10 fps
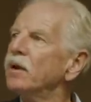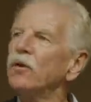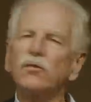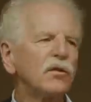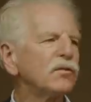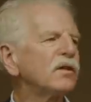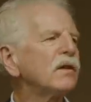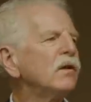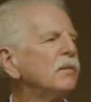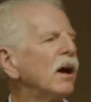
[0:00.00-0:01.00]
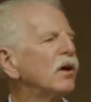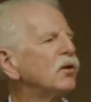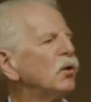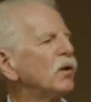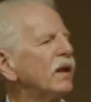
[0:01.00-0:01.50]
here's a signaling
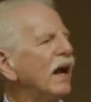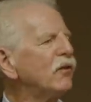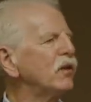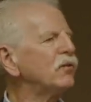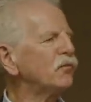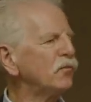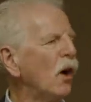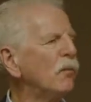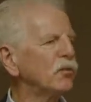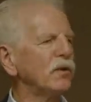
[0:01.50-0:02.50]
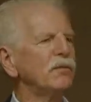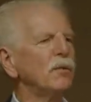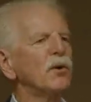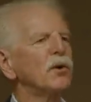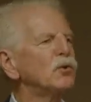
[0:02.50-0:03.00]
molecule that actually almost, if it
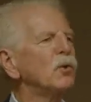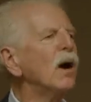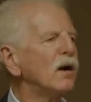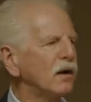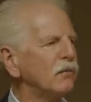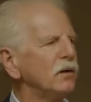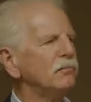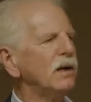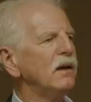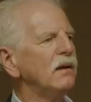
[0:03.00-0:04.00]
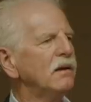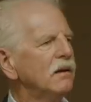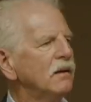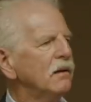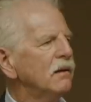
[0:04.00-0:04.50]
were a drug, it would be,
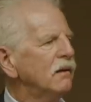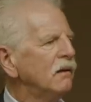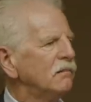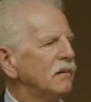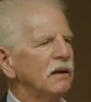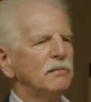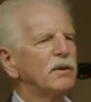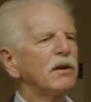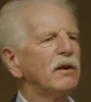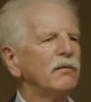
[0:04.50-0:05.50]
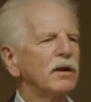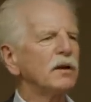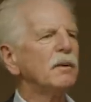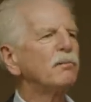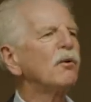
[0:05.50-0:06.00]
and particularly if it
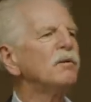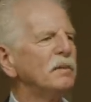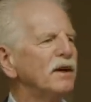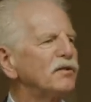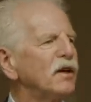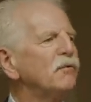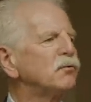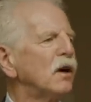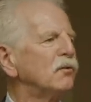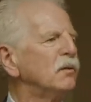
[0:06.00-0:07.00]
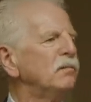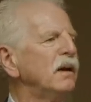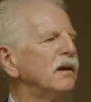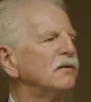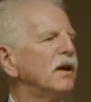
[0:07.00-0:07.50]
could be proven to be a safe drug, would
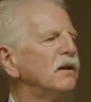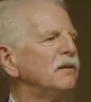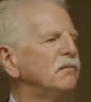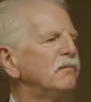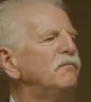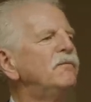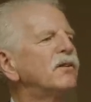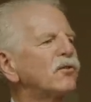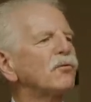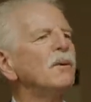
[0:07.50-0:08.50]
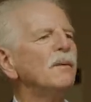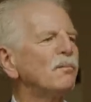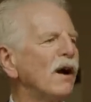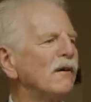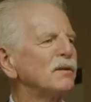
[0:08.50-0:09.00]
be a, extremely
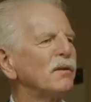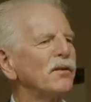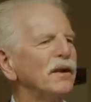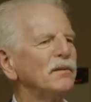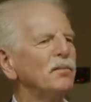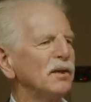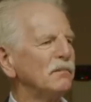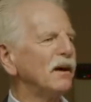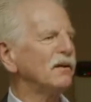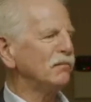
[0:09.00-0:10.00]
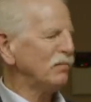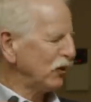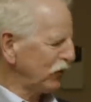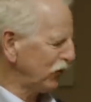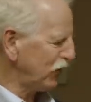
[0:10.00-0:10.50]
profitable thing to put in the body in
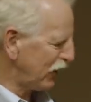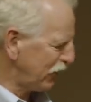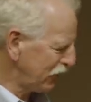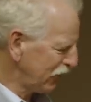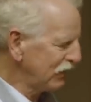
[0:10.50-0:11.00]
pills and sell.